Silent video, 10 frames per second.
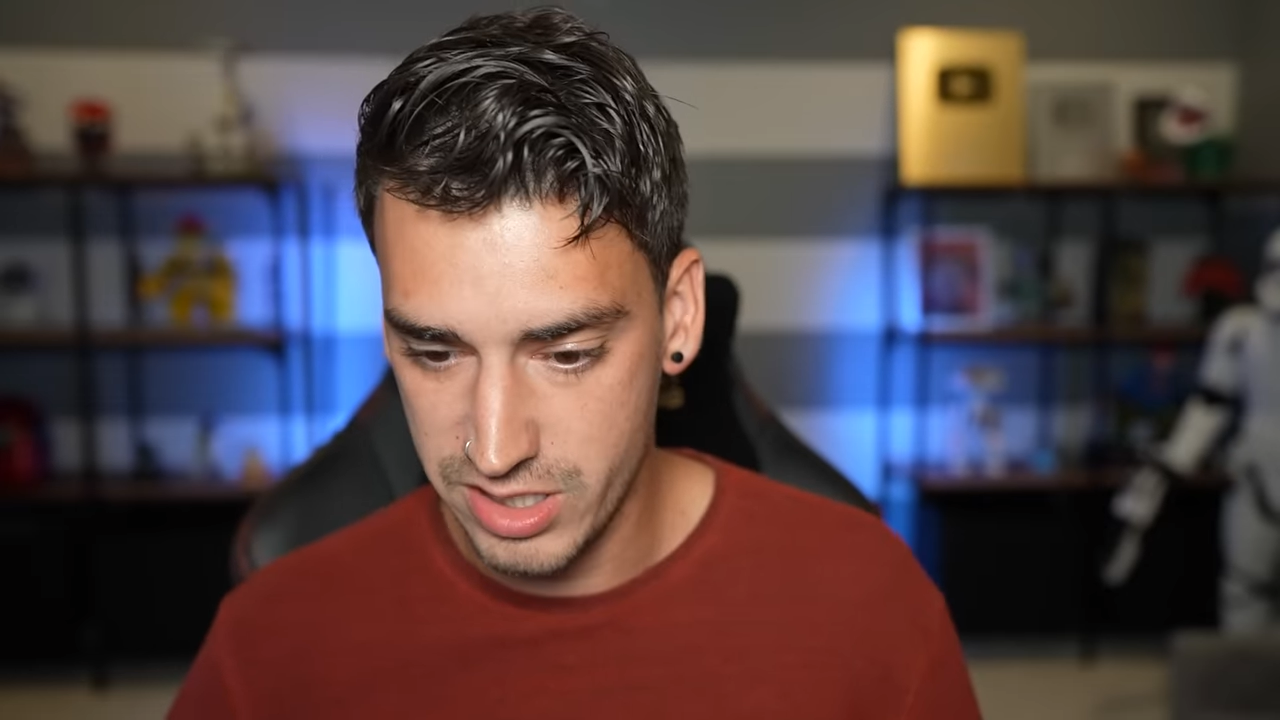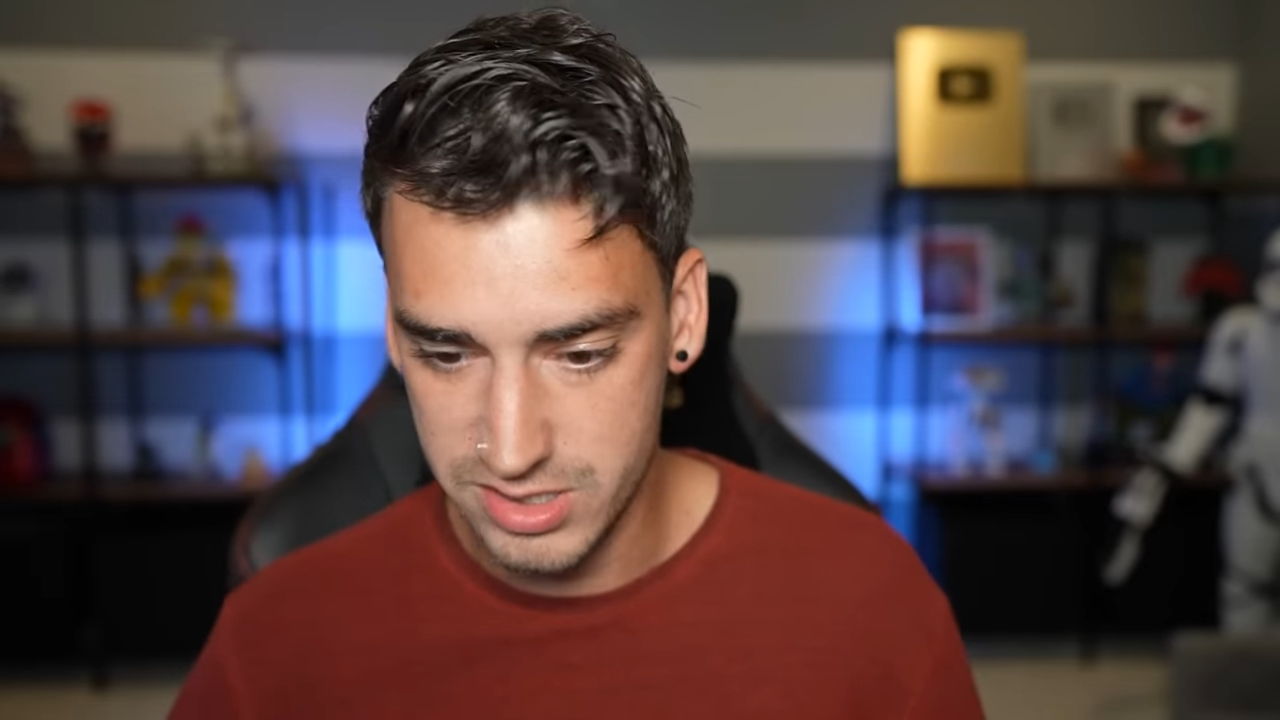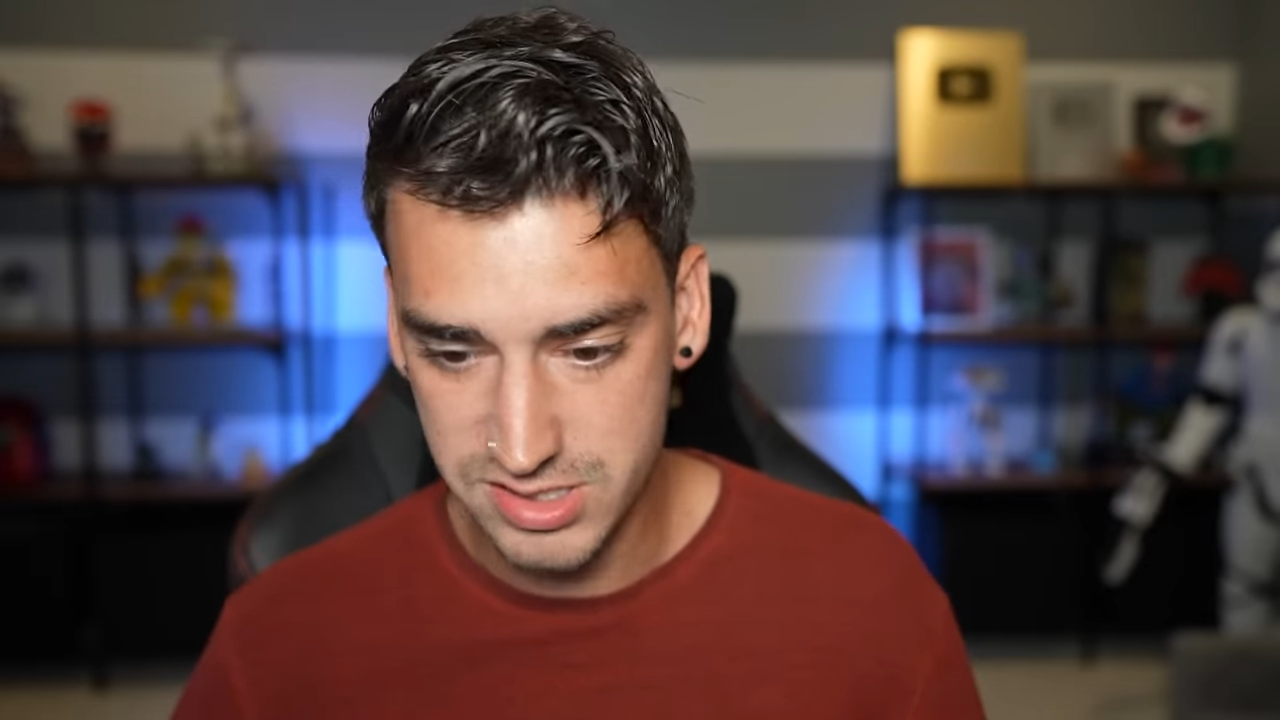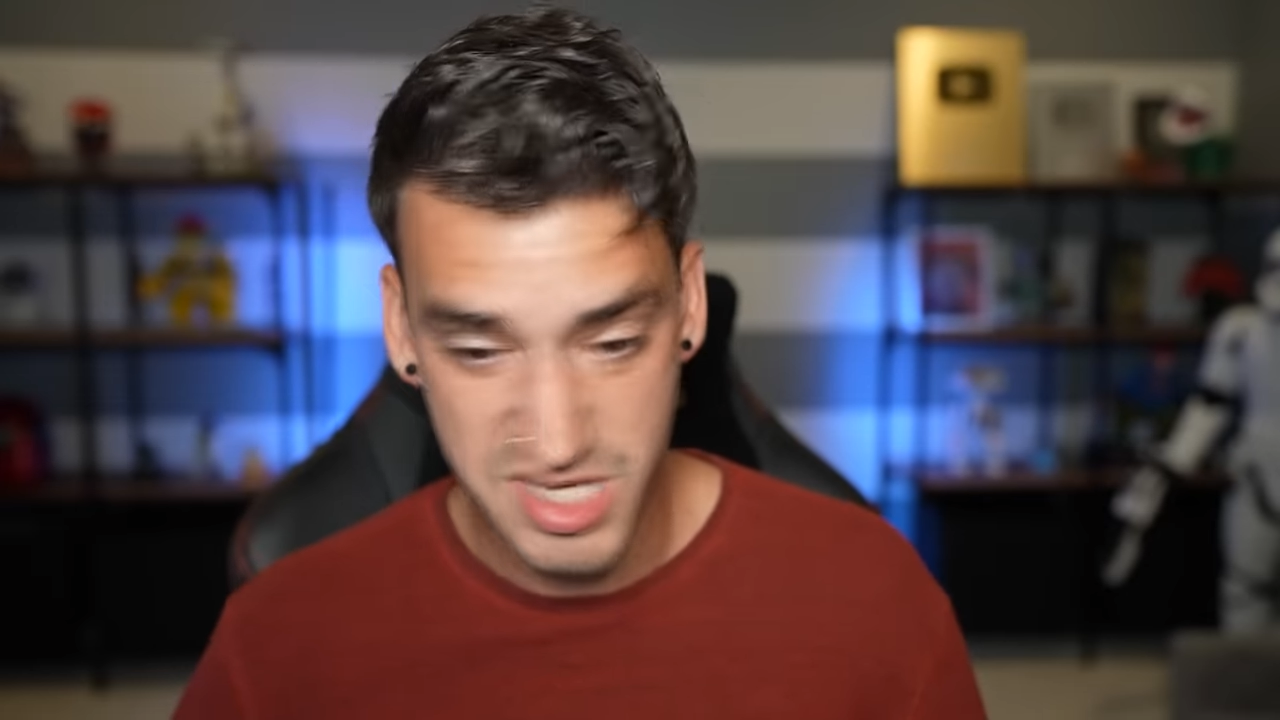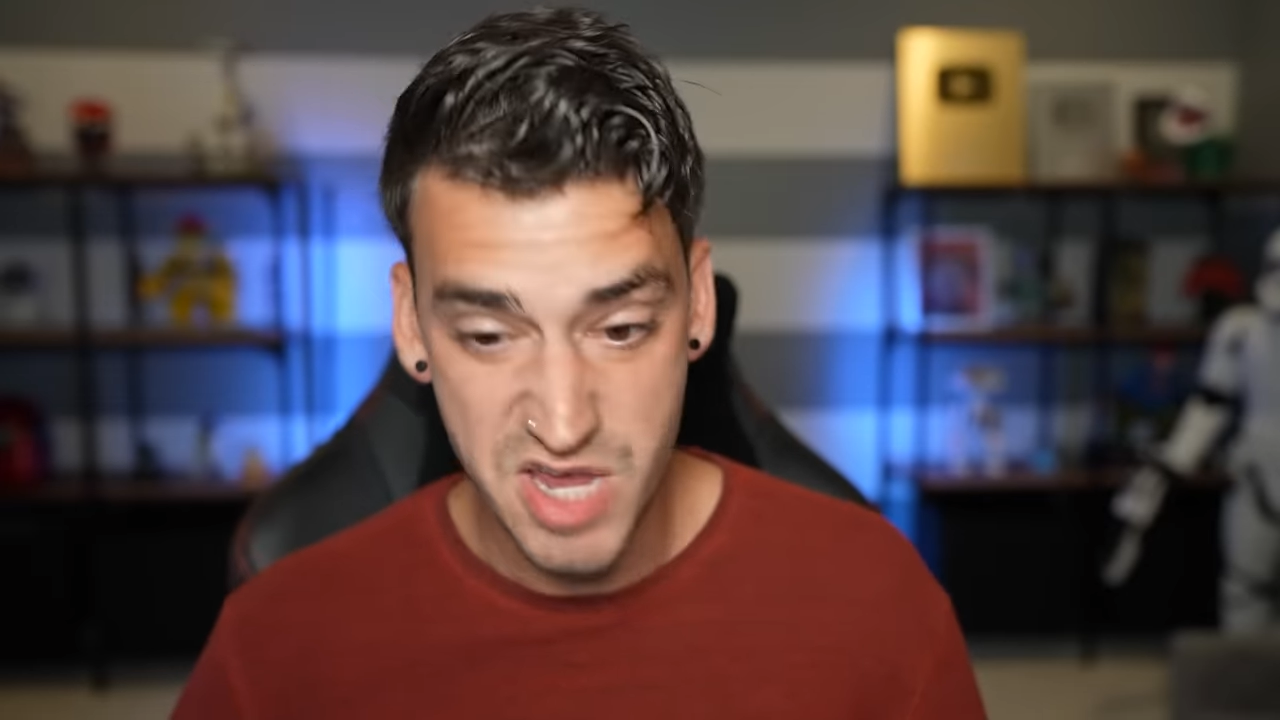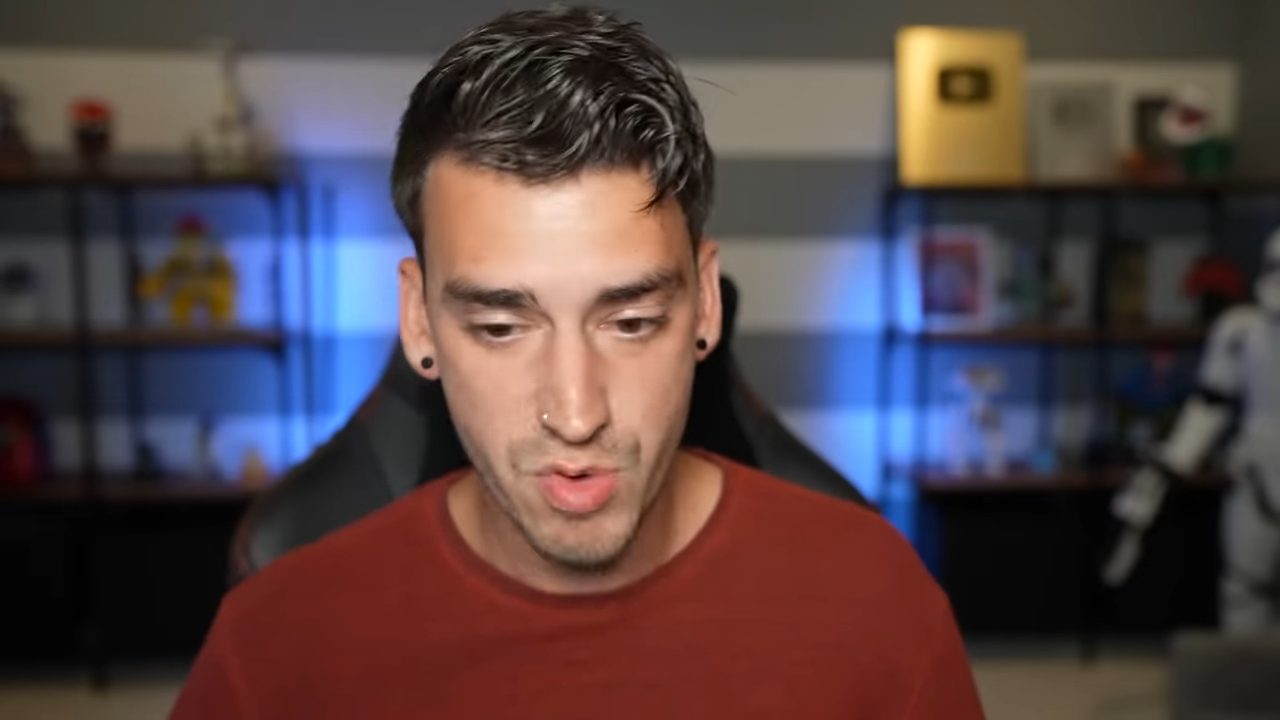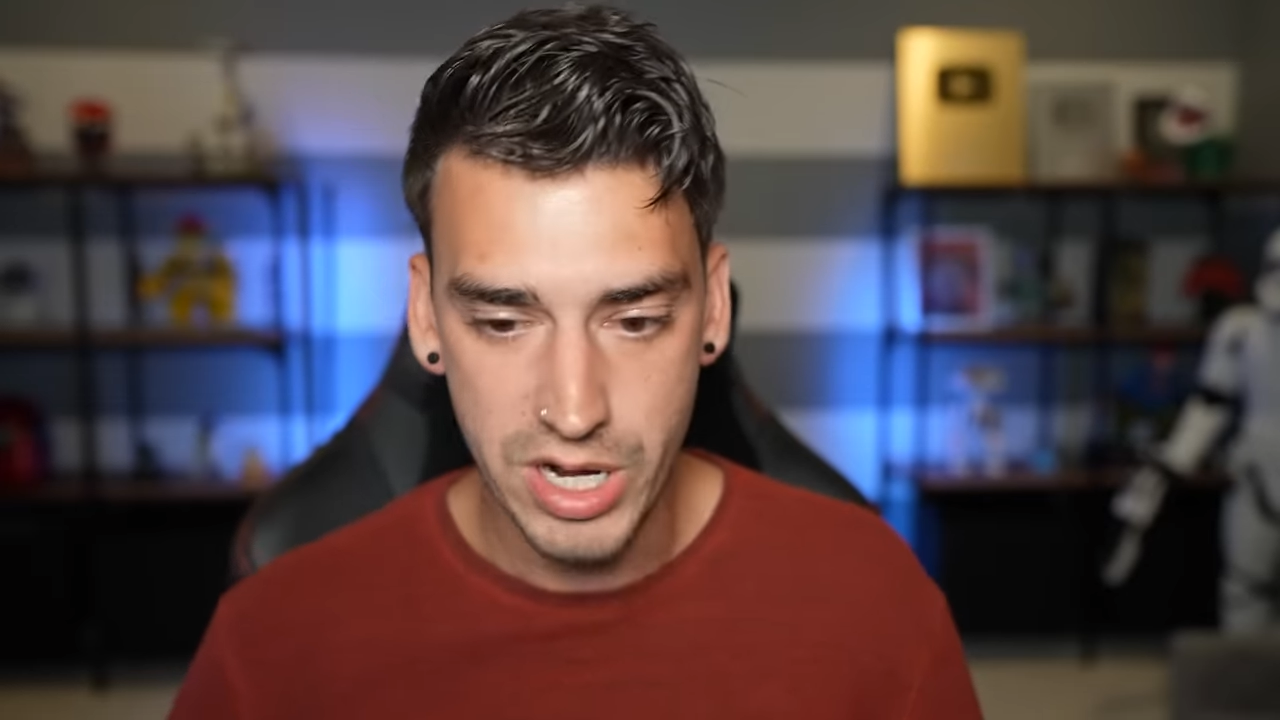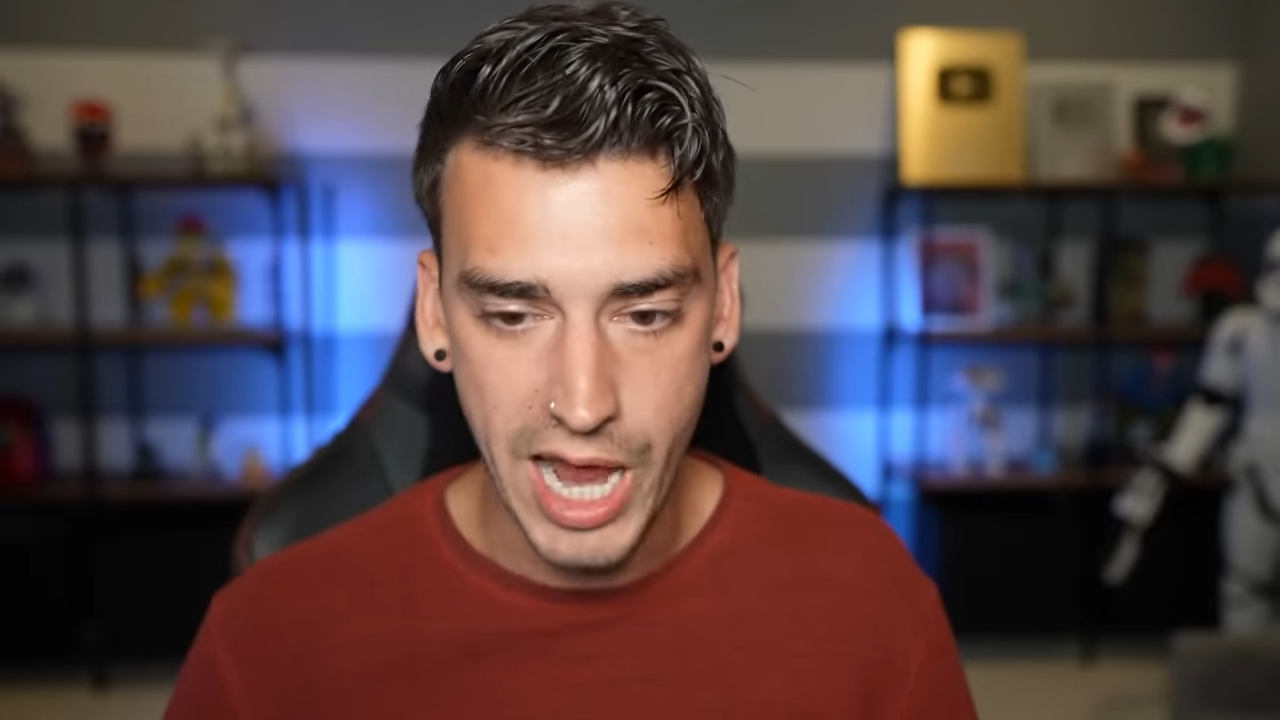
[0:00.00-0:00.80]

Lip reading: and see what